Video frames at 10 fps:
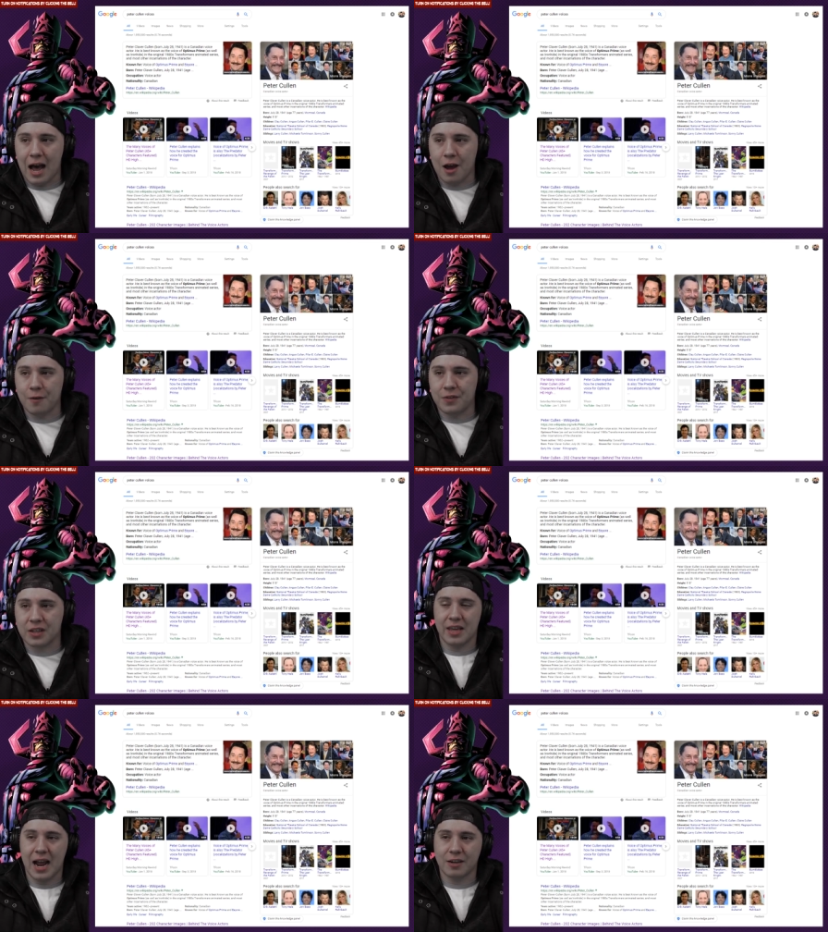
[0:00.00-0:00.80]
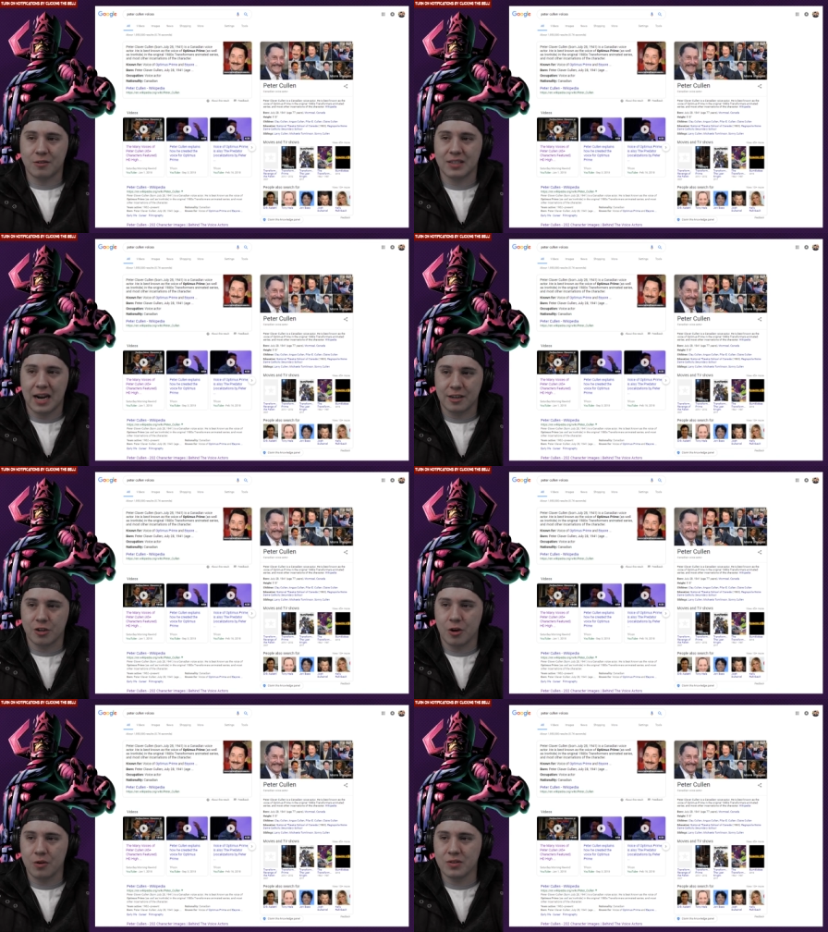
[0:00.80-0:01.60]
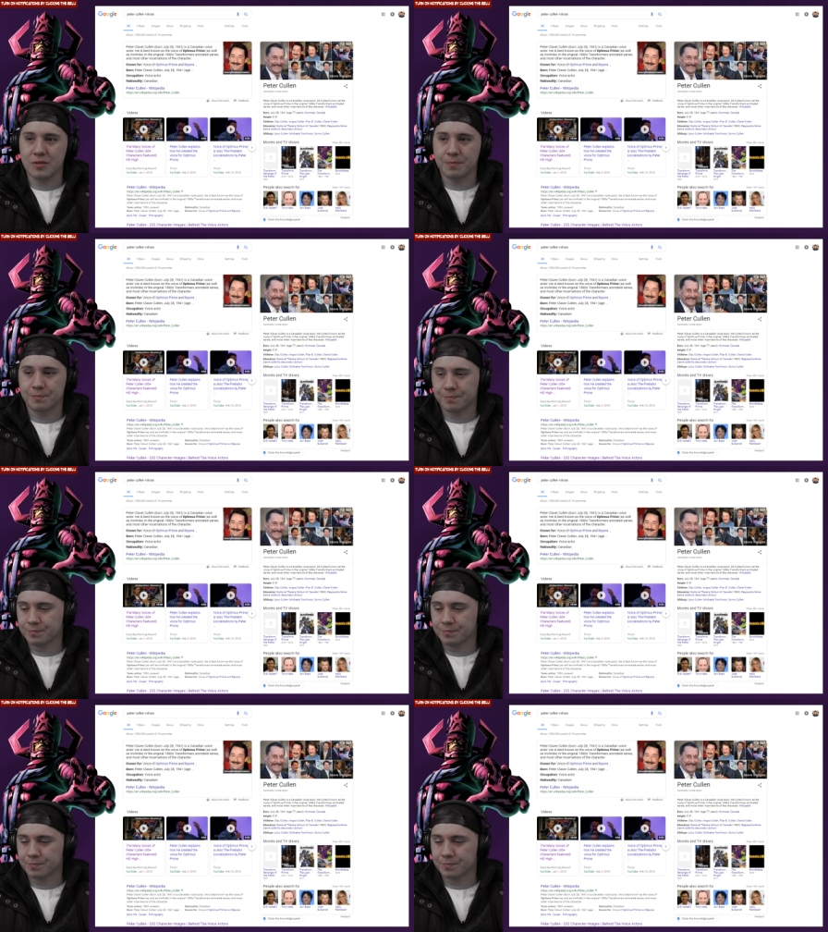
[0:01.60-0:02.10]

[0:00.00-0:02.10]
Out of the actors that I chose,